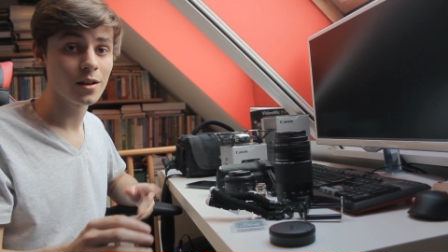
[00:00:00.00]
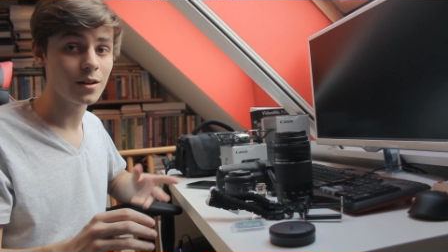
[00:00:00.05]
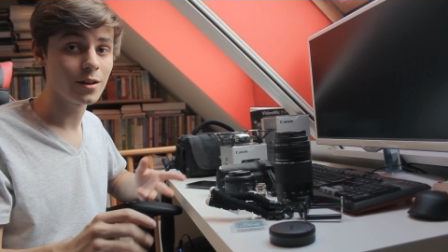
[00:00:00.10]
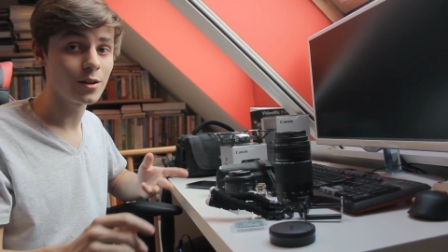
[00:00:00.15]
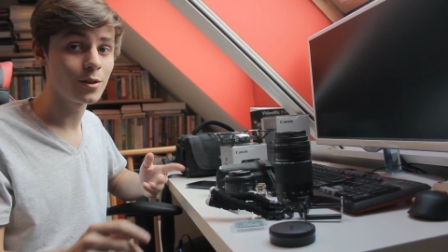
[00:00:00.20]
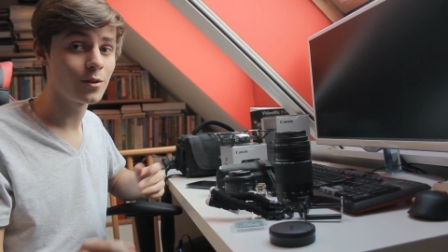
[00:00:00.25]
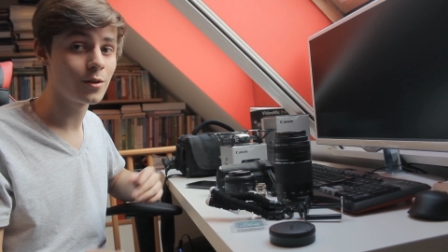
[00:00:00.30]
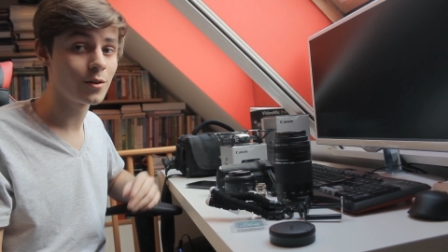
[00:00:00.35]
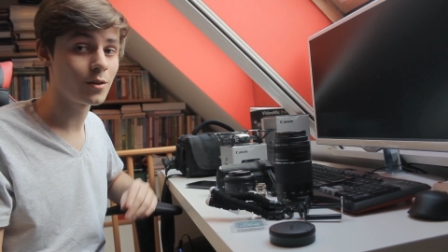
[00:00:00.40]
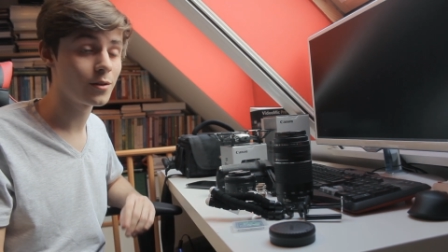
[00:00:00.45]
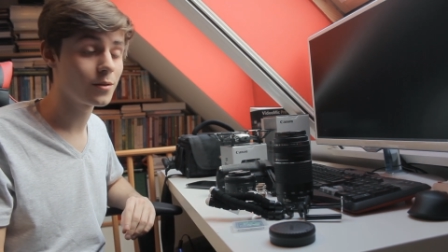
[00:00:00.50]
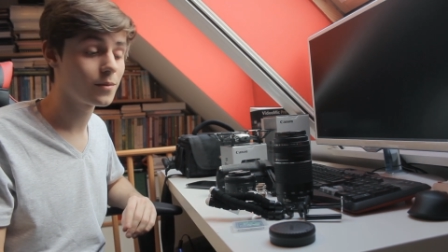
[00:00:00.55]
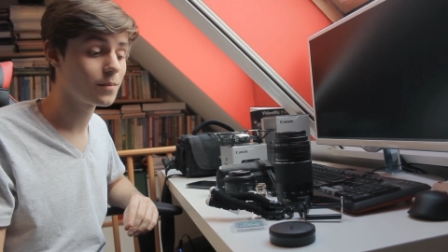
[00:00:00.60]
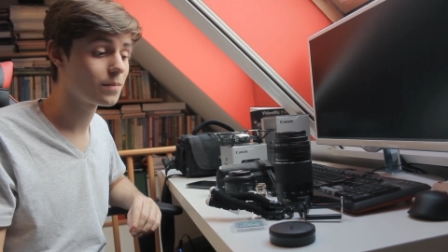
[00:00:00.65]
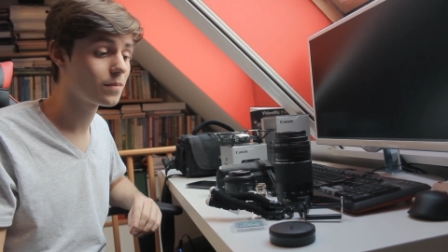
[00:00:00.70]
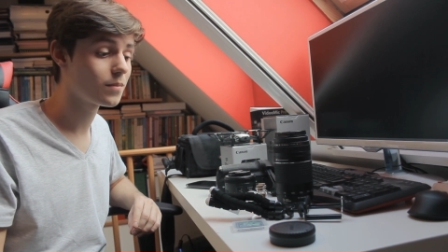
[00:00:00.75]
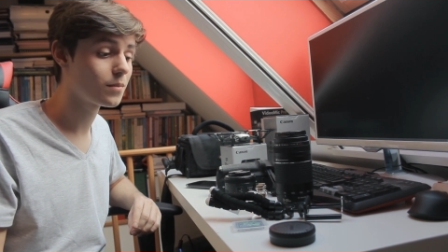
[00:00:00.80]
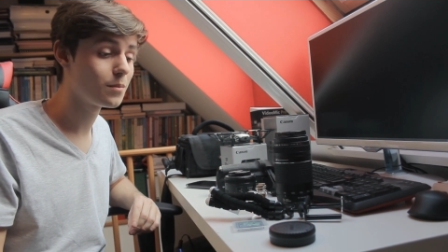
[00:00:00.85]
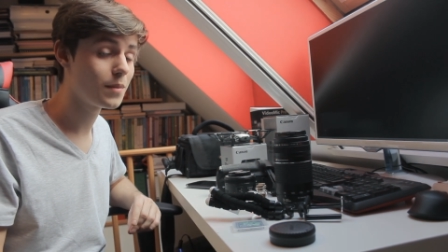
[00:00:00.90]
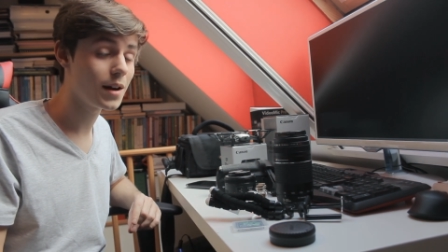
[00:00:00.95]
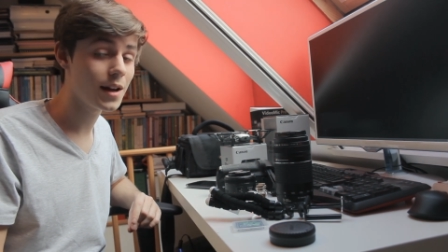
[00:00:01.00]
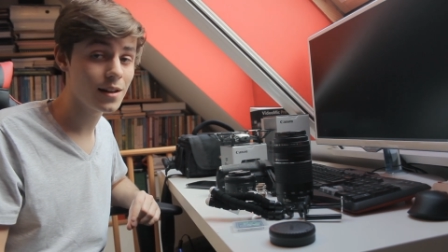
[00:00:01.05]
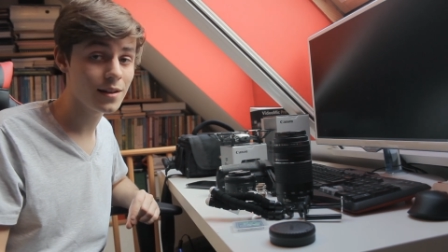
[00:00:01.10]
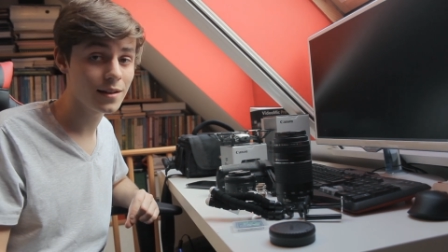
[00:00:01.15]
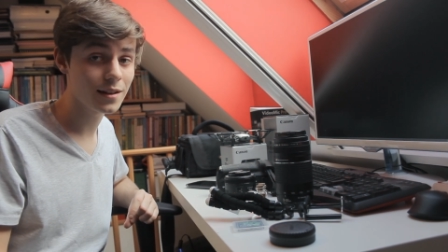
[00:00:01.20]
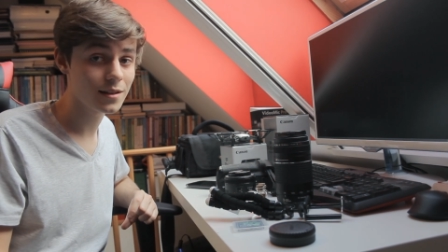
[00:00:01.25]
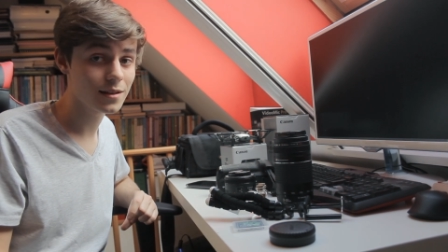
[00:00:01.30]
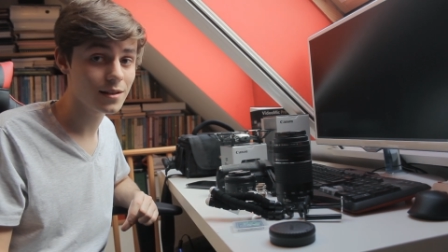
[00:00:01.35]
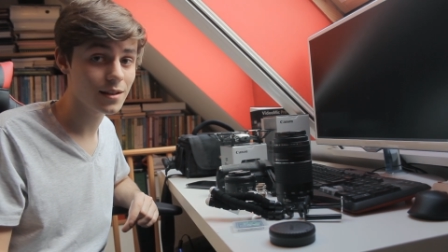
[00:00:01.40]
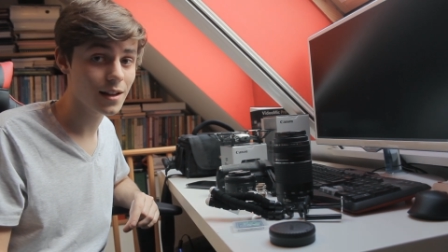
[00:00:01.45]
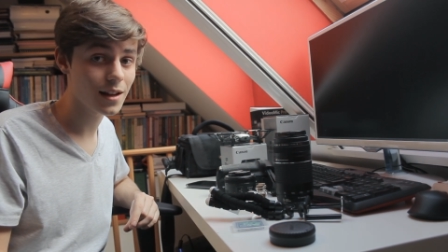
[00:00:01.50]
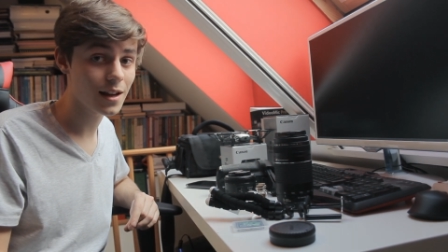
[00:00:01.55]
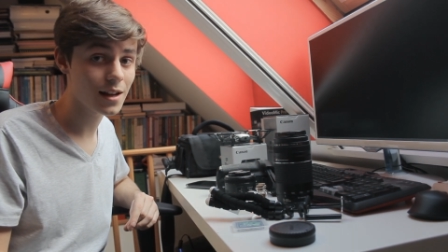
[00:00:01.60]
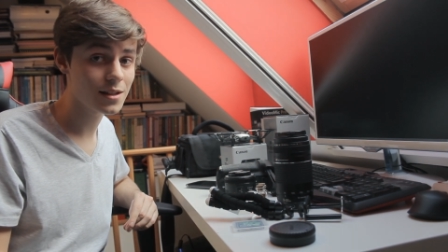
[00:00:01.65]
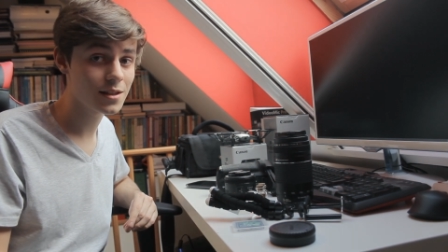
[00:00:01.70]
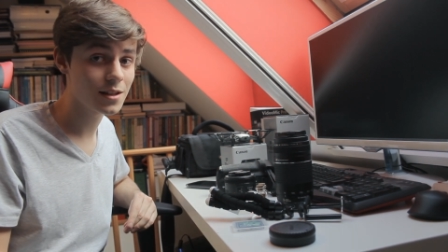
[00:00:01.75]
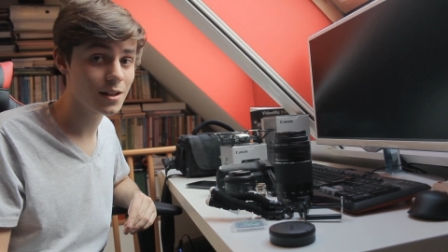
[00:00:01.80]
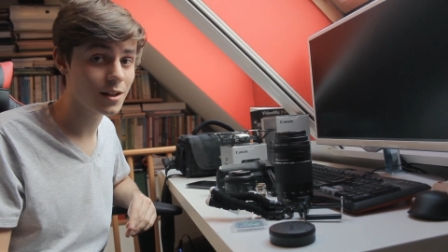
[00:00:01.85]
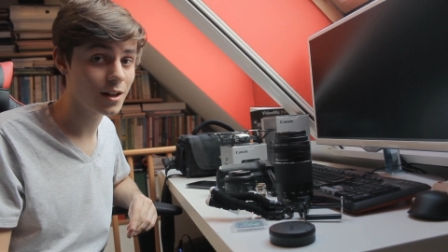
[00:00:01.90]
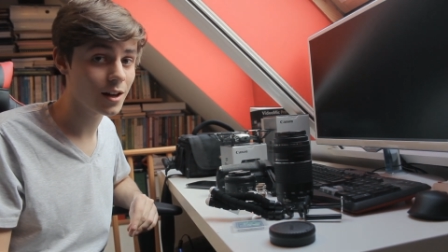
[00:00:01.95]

your main SD